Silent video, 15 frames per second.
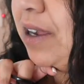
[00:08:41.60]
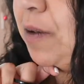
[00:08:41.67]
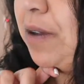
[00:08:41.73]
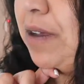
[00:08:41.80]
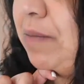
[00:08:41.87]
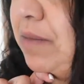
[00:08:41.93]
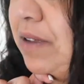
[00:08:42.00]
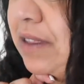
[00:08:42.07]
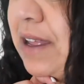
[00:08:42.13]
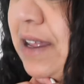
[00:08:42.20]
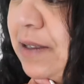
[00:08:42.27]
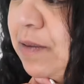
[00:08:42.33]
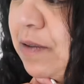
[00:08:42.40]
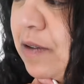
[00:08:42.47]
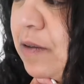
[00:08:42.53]
equipment.
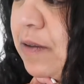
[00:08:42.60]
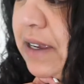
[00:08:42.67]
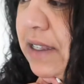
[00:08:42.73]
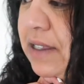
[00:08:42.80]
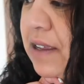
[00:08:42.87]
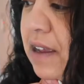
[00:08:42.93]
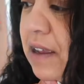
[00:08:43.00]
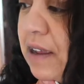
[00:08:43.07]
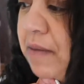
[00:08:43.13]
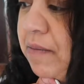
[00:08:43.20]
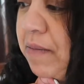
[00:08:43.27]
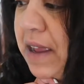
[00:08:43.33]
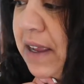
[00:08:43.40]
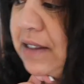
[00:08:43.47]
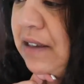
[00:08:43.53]
That's what always
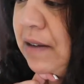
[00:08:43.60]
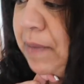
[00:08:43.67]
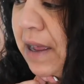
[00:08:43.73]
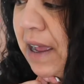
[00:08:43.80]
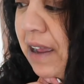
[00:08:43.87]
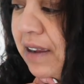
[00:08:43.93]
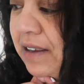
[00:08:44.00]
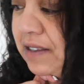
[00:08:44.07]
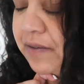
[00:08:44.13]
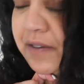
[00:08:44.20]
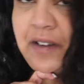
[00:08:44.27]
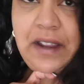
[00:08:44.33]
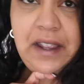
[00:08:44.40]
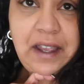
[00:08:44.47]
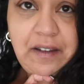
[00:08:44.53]
makes our bags
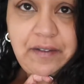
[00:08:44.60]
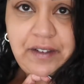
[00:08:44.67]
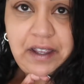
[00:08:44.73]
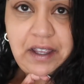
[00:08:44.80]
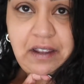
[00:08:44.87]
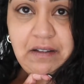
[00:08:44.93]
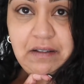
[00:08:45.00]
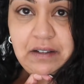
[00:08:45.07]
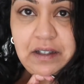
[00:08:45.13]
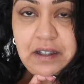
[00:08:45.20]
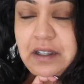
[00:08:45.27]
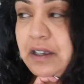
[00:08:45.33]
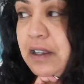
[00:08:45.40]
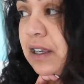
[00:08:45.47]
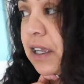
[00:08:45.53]
very heavy.
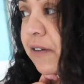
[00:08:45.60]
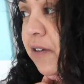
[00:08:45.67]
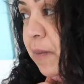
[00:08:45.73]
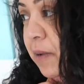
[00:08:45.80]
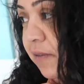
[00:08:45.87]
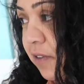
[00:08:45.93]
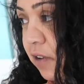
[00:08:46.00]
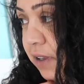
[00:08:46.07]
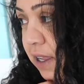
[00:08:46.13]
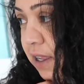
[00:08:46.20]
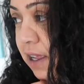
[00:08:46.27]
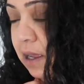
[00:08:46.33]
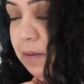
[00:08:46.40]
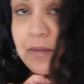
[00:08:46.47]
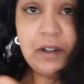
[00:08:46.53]
Like I've got my
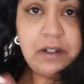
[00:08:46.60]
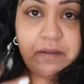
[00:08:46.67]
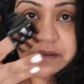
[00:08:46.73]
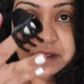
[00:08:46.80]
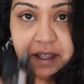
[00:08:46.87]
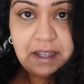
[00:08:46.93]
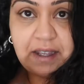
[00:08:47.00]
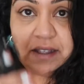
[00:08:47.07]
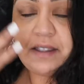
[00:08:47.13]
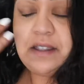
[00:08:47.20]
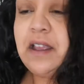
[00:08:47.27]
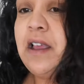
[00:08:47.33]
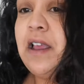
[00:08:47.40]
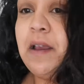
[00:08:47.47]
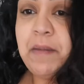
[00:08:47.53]
vlogging camera, this,
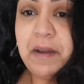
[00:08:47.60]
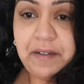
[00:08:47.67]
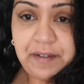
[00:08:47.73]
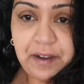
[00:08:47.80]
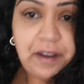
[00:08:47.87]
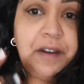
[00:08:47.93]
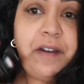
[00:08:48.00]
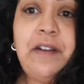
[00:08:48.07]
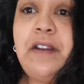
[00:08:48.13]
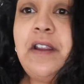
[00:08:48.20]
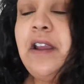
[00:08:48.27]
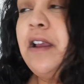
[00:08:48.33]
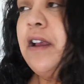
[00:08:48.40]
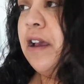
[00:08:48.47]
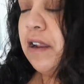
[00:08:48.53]
my phone,
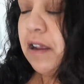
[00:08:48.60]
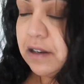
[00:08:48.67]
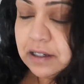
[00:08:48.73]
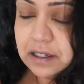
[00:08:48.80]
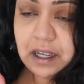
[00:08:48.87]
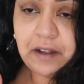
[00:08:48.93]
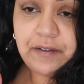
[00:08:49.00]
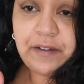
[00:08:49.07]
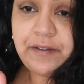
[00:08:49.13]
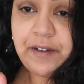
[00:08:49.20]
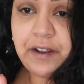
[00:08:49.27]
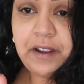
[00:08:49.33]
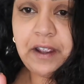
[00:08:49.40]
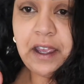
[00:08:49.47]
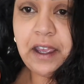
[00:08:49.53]
an undercover
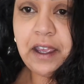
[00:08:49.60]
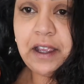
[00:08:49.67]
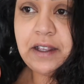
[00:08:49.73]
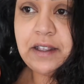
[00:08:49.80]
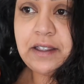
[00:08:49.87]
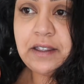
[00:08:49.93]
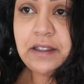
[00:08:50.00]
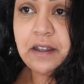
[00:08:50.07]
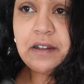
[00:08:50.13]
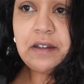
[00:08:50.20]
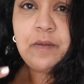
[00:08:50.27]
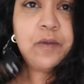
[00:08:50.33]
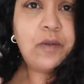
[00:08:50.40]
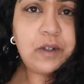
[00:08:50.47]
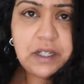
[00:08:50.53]
phone case,
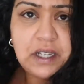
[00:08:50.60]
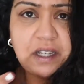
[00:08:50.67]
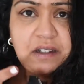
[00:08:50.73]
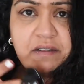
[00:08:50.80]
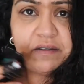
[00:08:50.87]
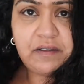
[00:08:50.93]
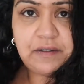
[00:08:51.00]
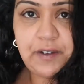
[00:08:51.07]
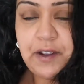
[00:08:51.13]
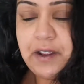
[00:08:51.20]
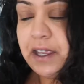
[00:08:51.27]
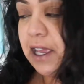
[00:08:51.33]
underwater phone